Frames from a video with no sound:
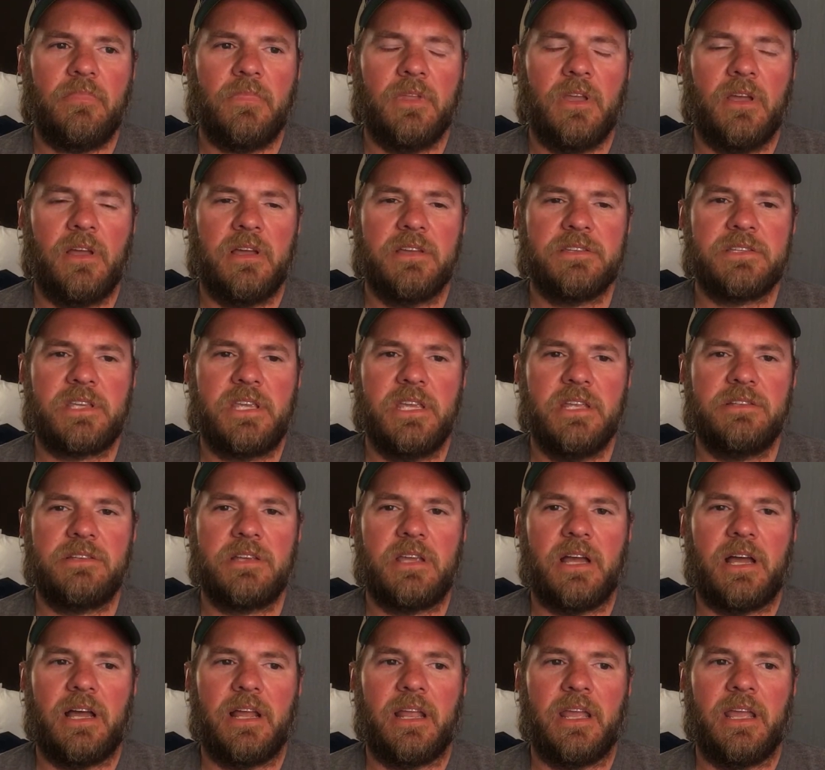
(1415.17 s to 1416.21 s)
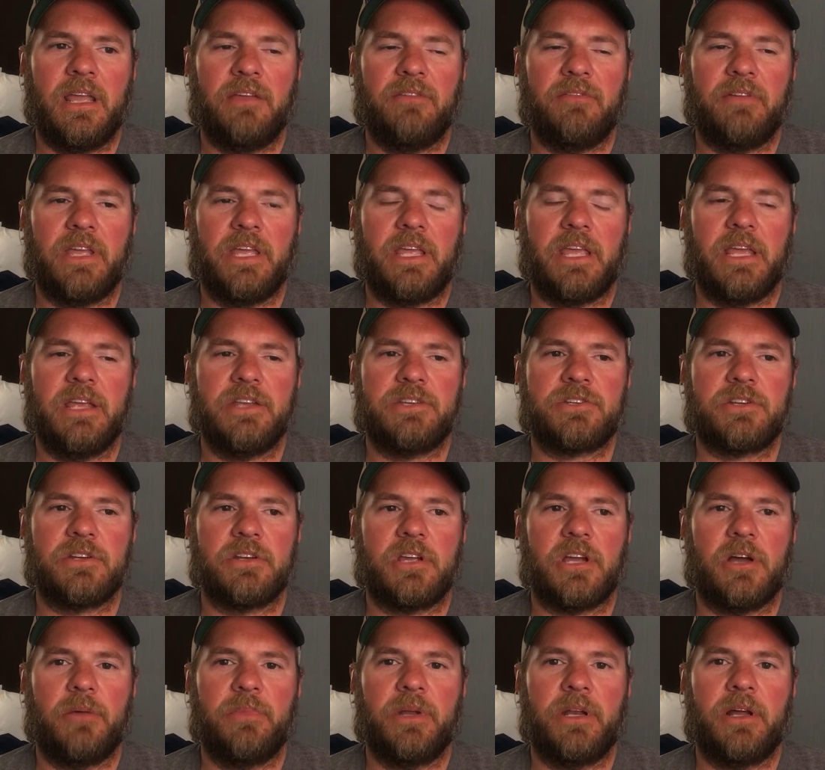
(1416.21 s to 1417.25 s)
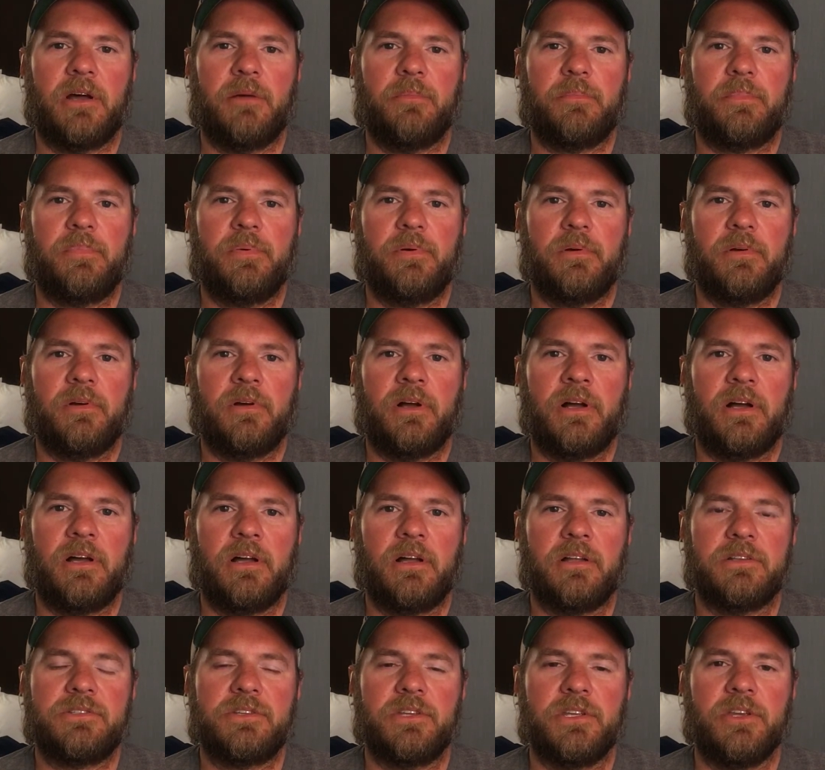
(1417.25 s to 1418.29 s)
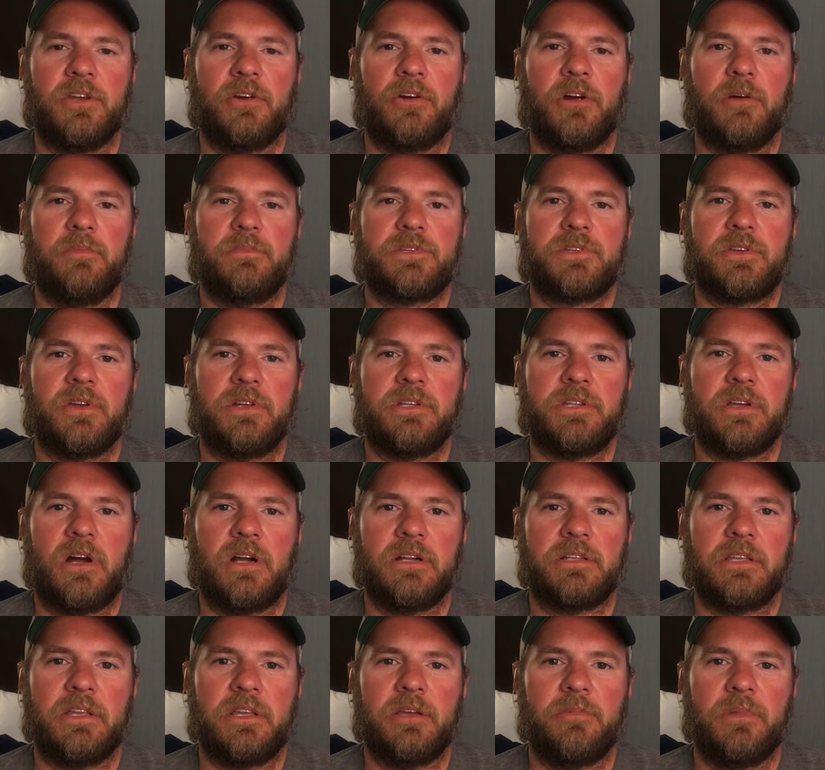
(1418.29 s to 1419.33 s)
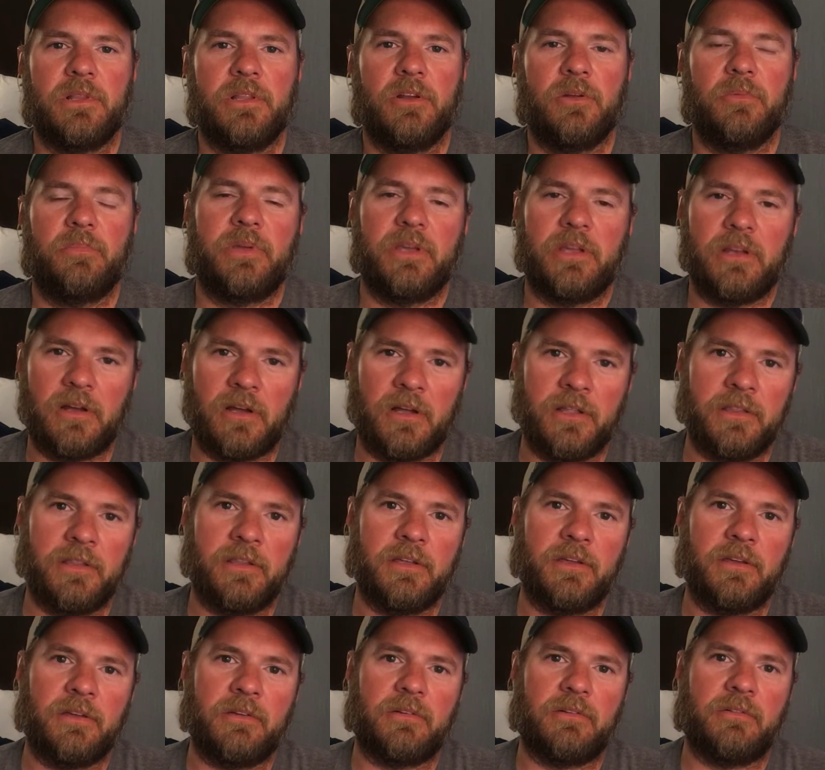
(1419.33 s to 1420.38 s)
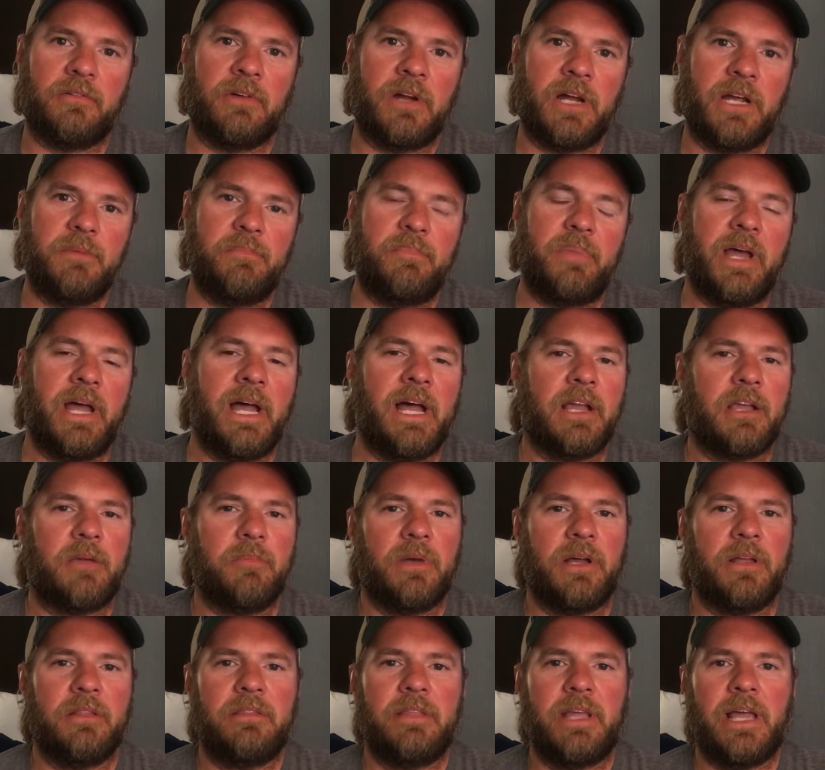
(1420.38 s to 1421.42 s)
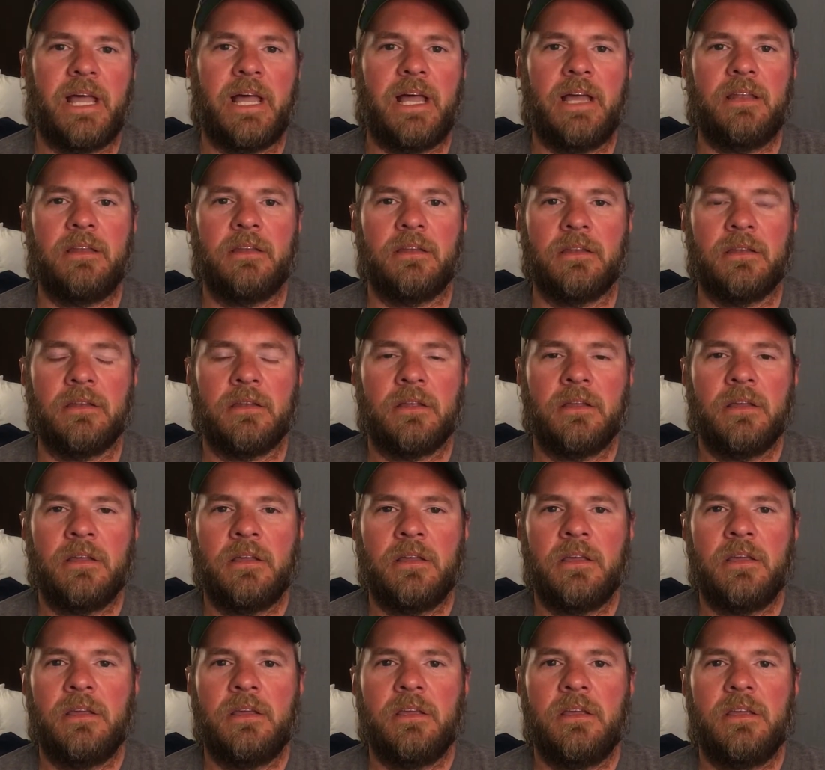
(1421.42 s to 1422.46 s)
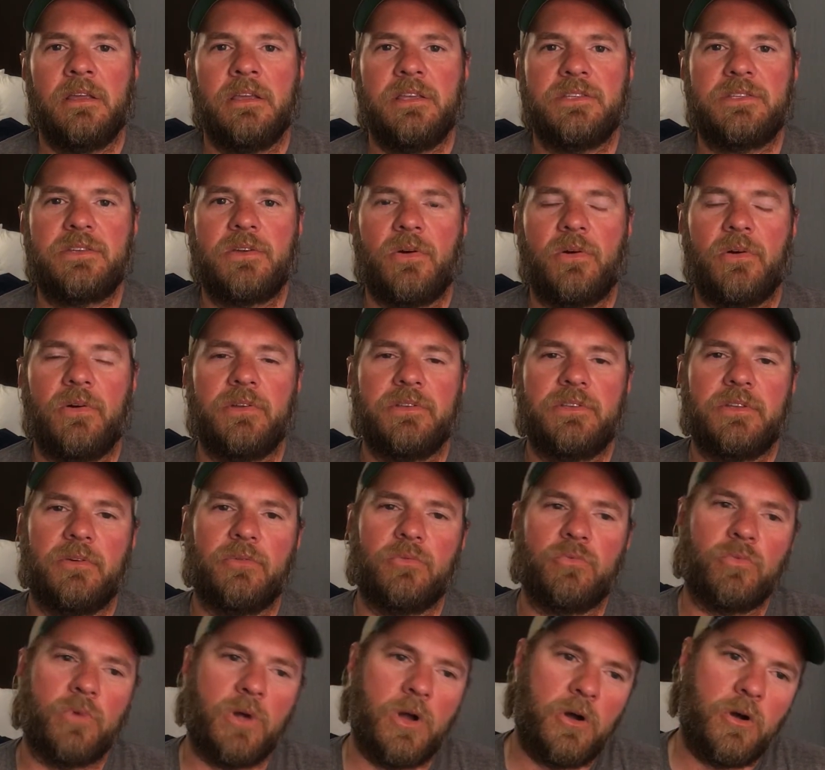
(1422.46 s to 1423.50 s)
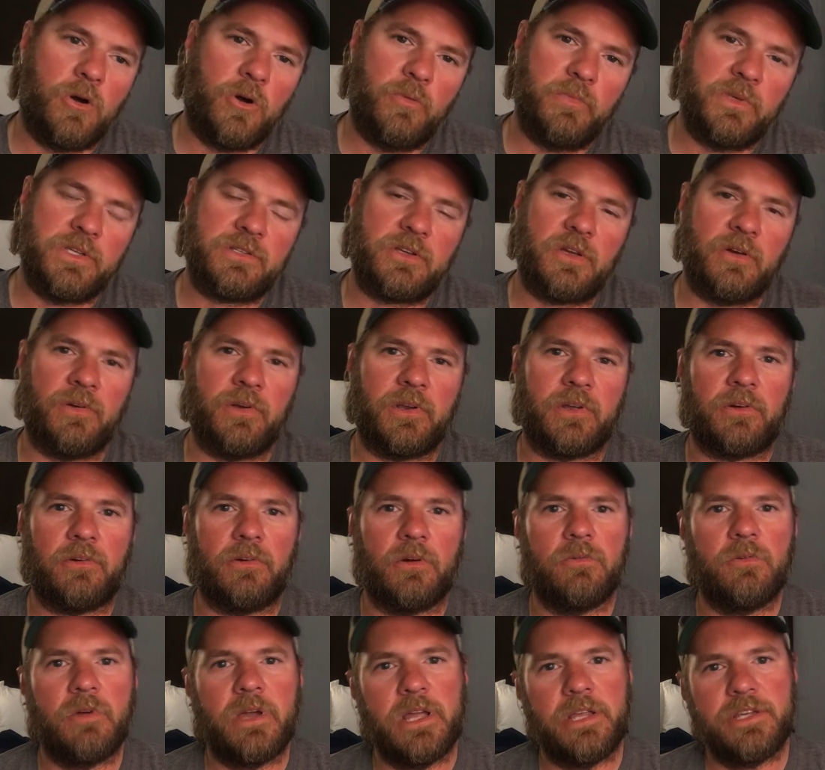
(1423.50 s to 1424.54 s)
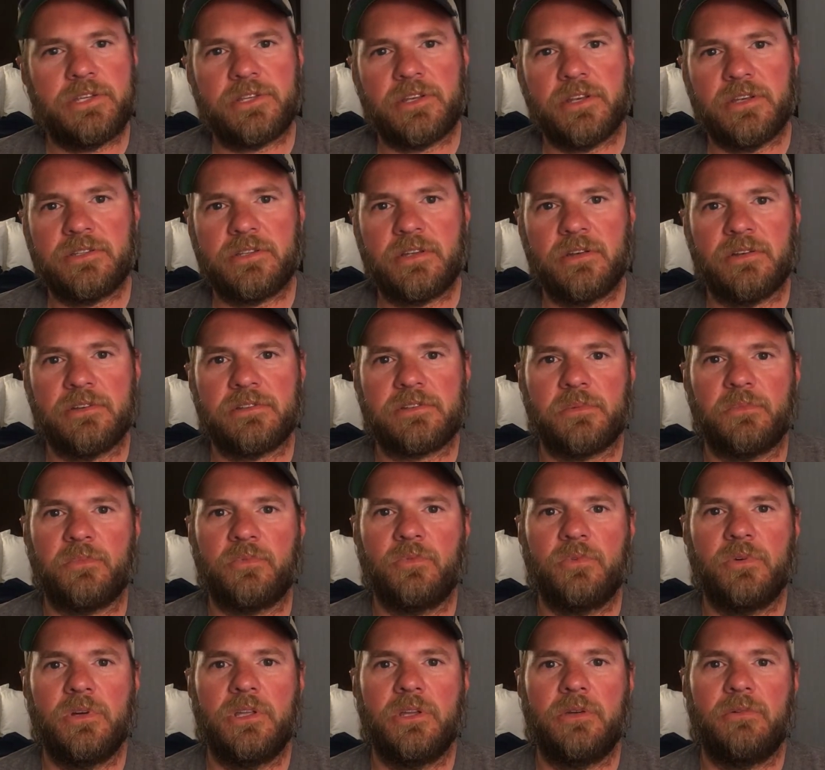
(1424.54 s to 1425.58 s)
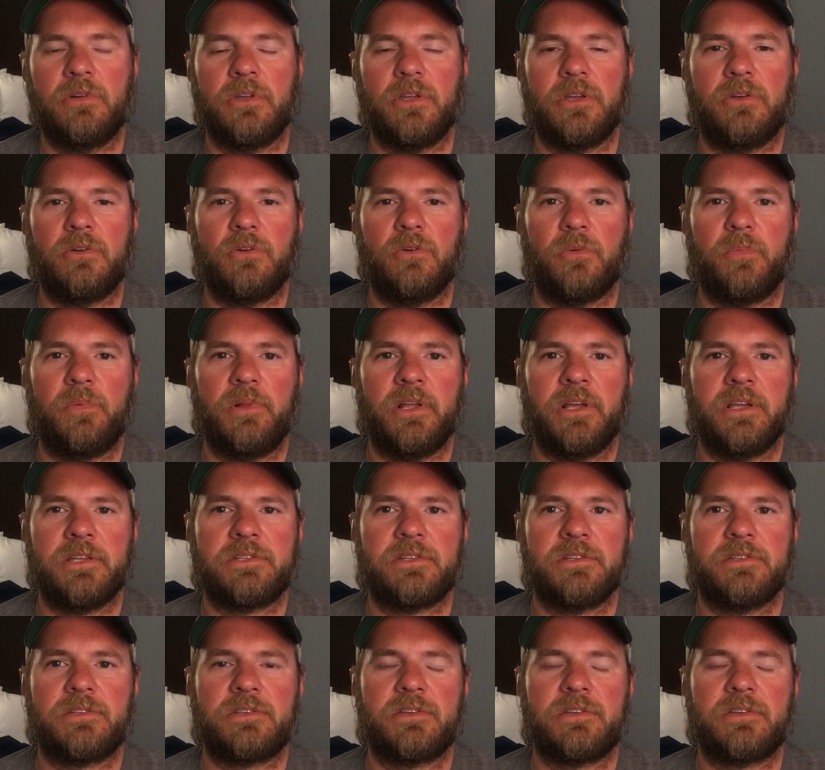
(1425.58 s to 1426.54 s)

Uh, Skeet's got a vacation coming up uh, to Europe, so I talked to him a little bit on the ride back about that, and. He's going to Rome, he's going to Croatia, he's going to some really, really cool places.